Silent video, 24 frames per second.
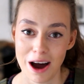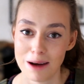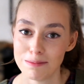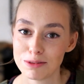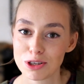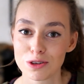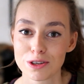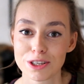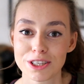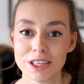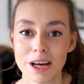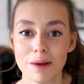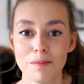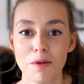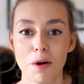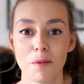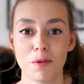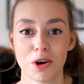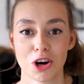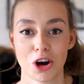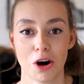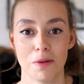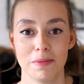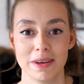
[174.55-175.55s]
I'm sure someone
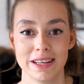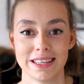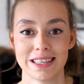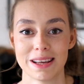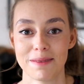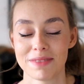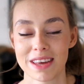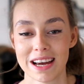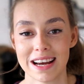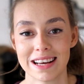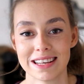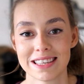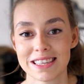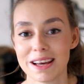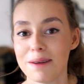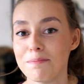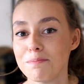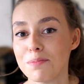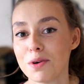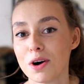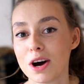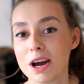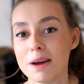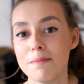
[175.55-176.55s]
will comment something at
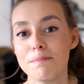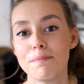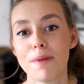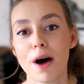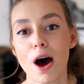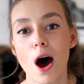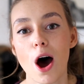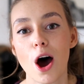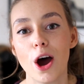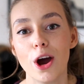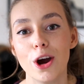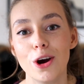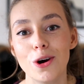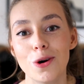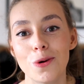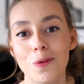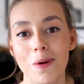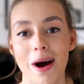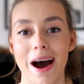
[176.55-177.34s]
some point, but oh